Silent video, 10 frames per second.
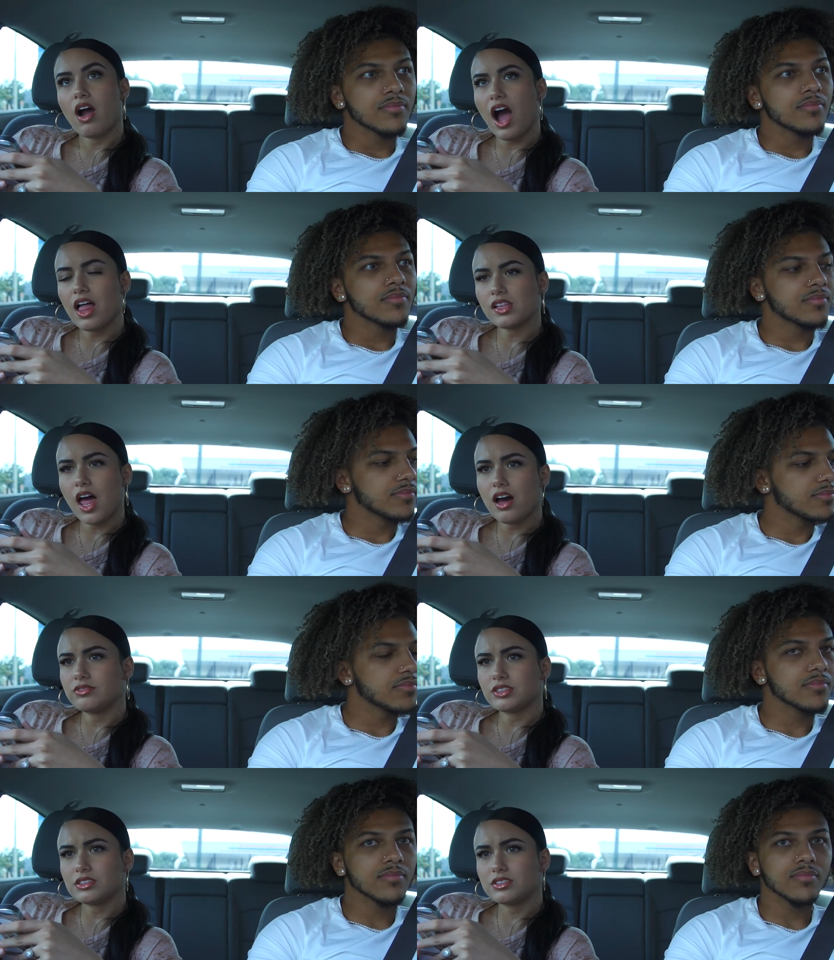Speaker 1: Hot
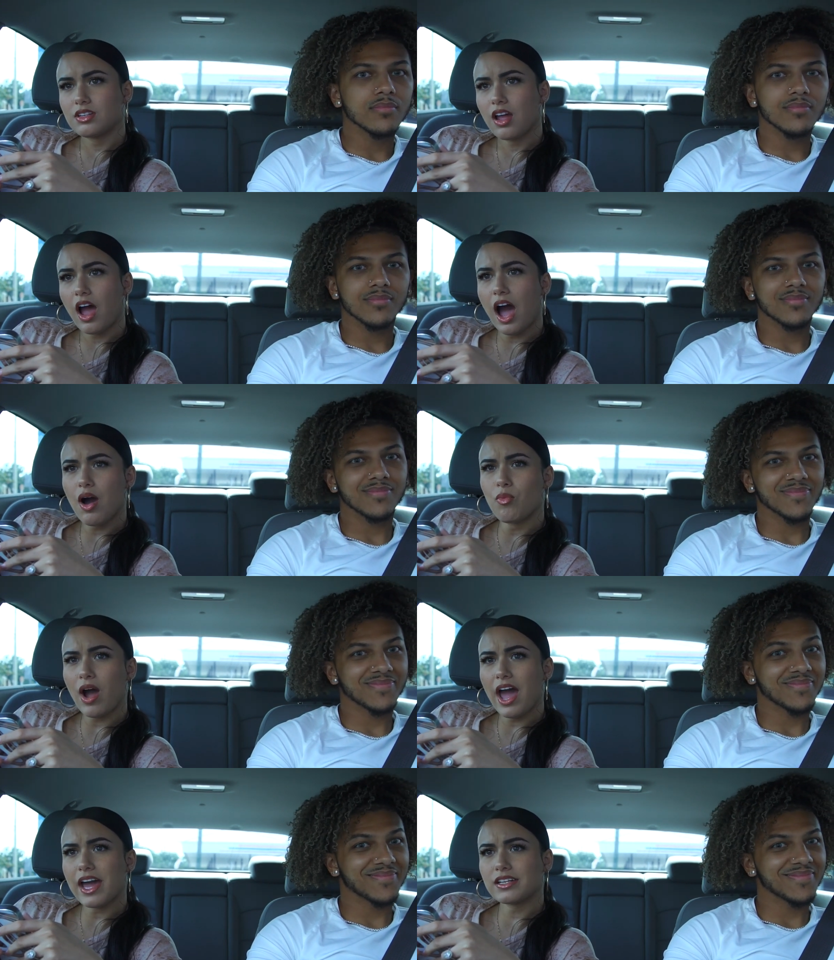lava, hot
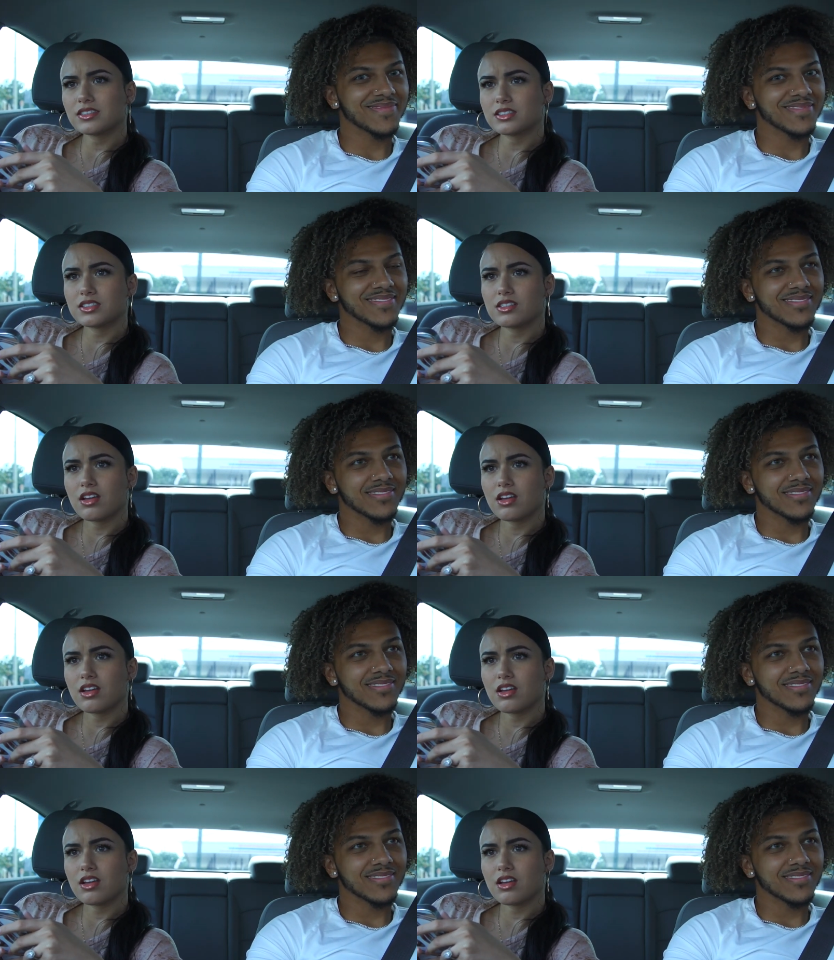wax.